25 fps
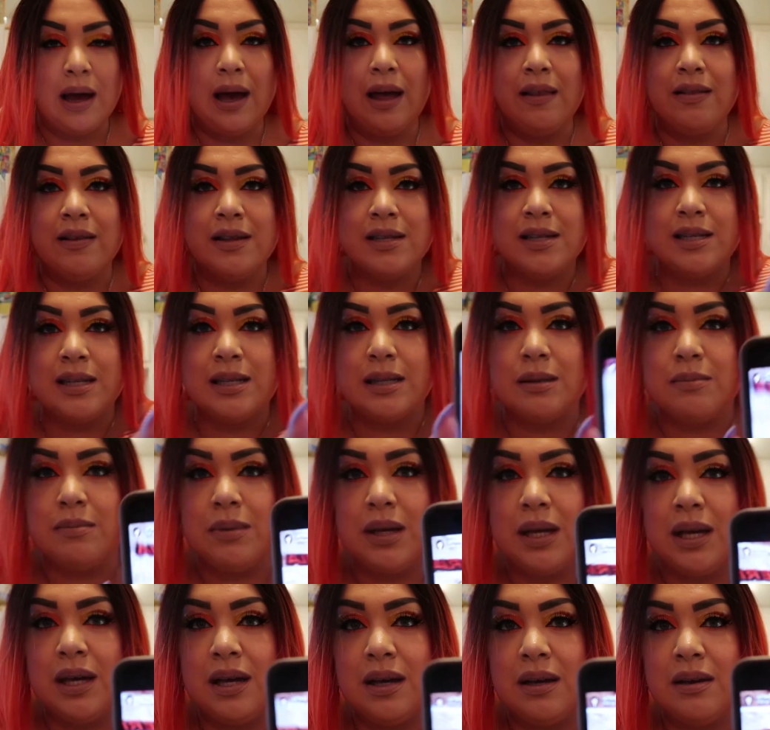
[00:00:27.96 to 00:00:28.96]
And this is
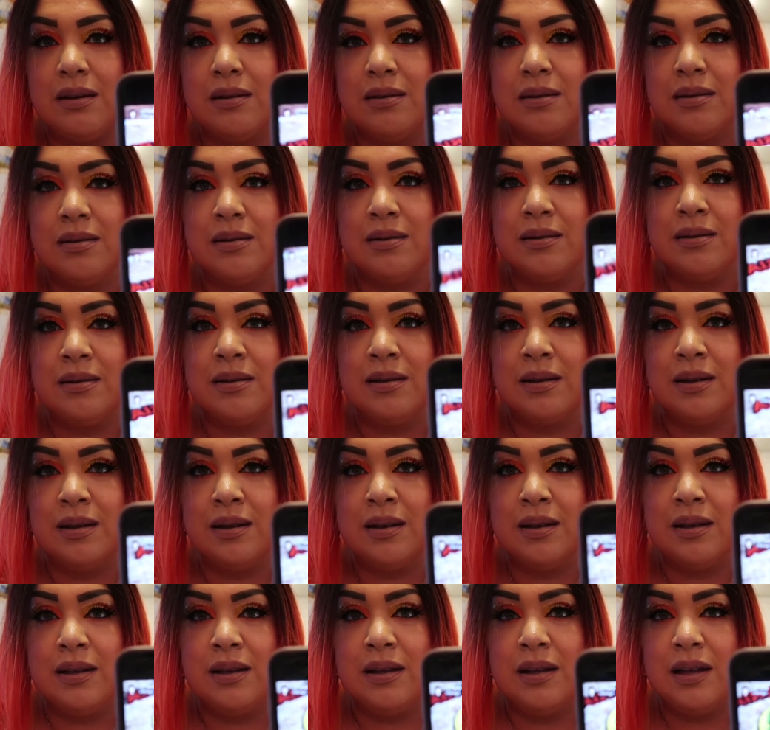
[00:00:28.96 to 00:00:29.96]
me
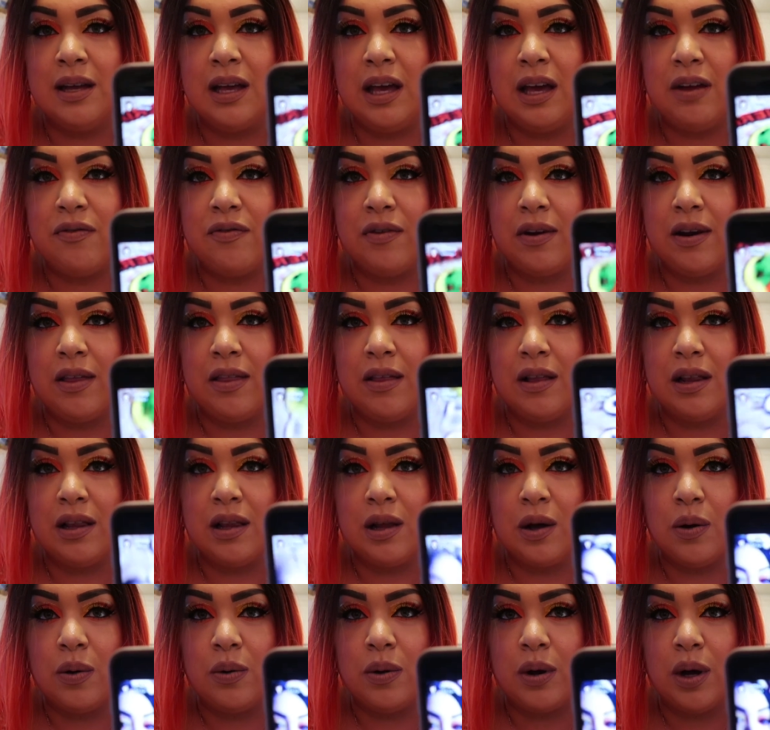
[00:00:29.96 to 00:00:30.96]
in front of the
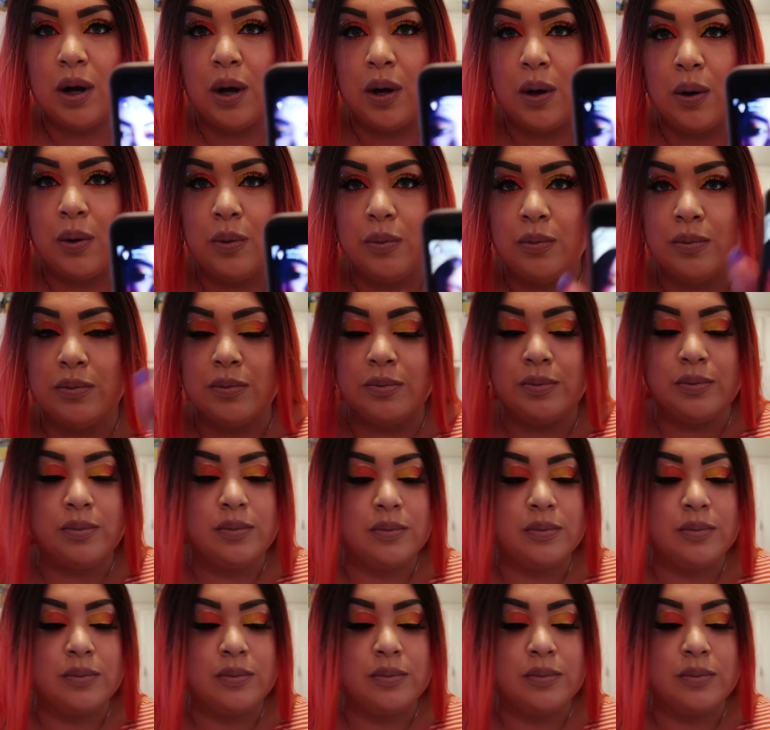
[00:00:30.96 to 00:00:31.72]
logo.